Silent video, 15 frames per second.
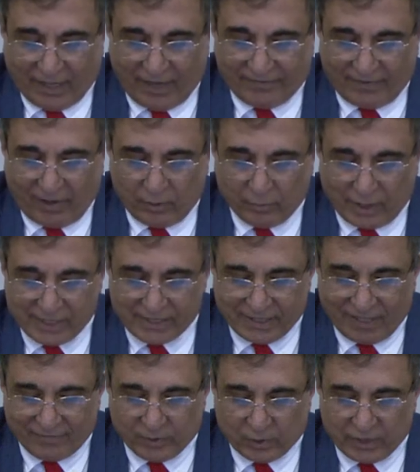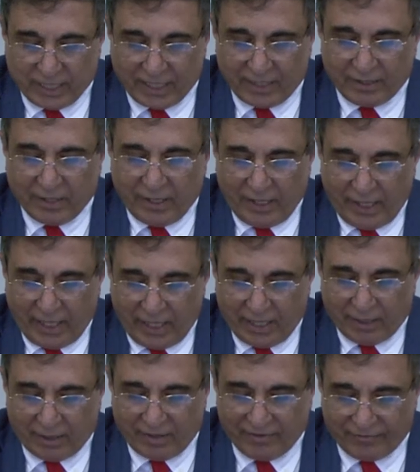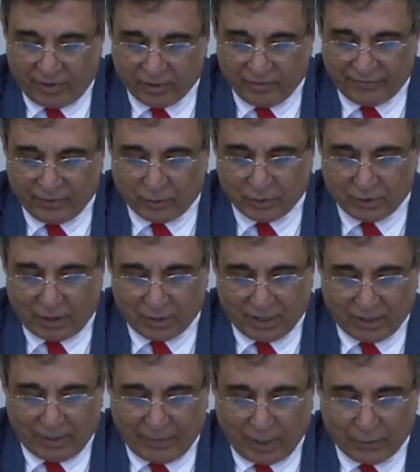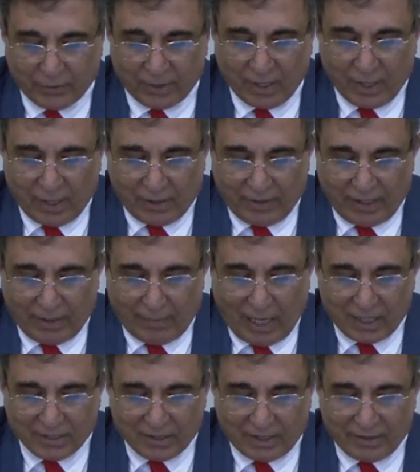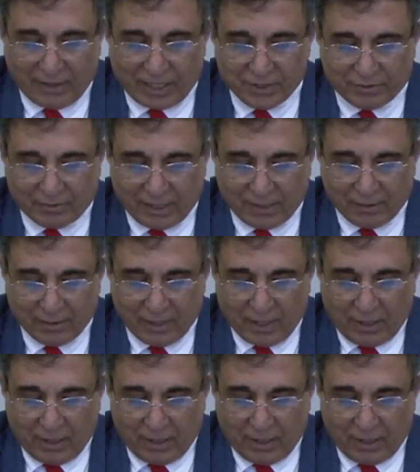I found myself today here in front of you talking about the multinational,